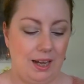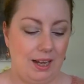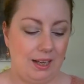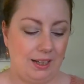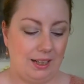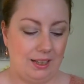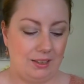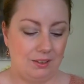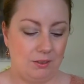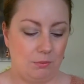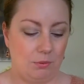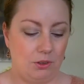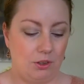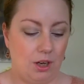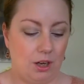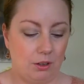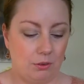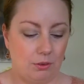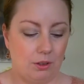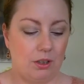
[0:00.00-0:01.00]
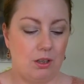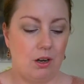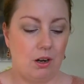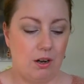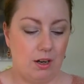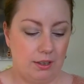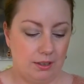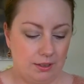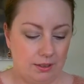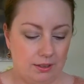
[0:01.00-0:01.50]
And again, some chakra
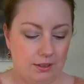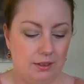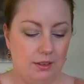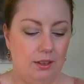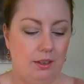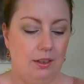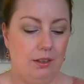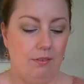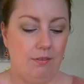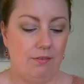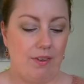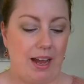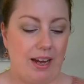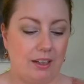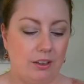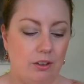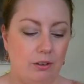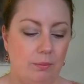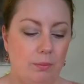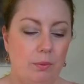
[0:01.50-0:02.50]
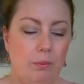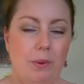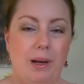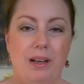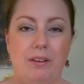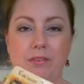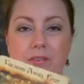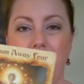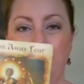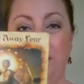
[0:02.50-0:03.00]
cards. Vacuum away
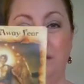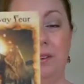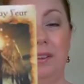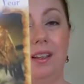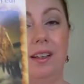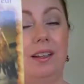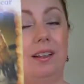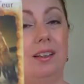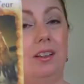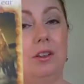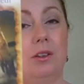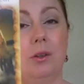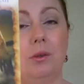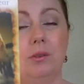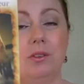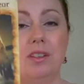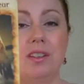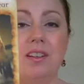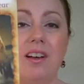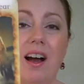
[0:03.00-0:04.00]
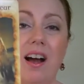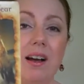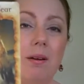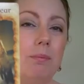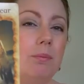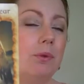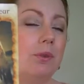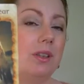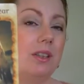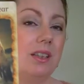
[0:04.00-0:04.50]
fear, and then you go to the
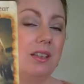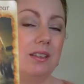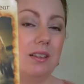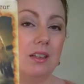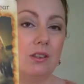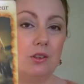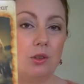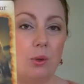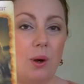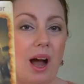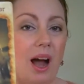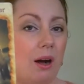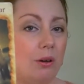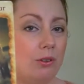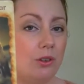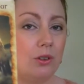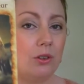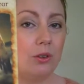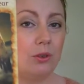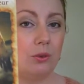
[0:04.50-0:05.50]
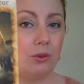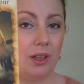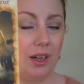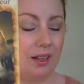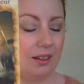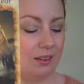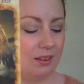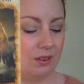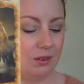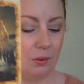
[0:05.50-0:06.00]
guidebook and it tells you how to do
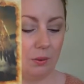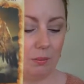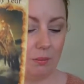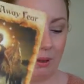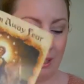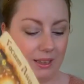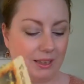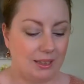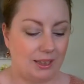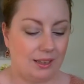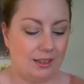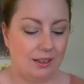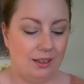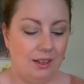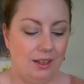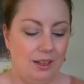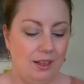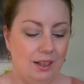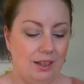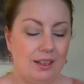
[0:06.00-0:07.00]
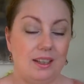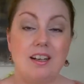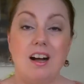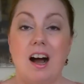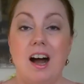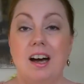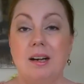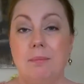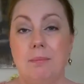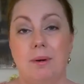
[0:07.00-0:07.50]
that. It's so amazing.
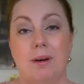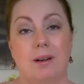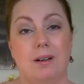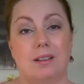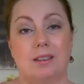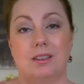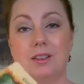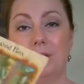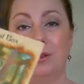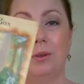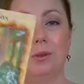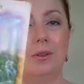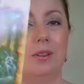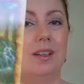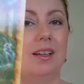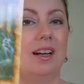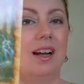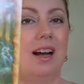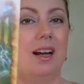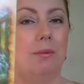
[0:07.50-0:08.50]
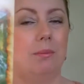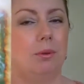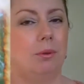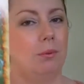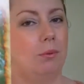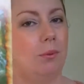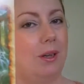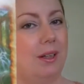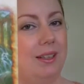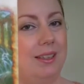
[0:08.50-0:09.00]
God box, you go to the guidebook,
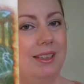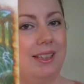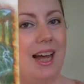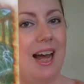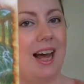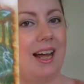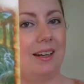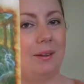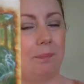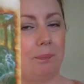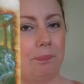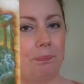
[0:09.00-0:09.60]
what is that?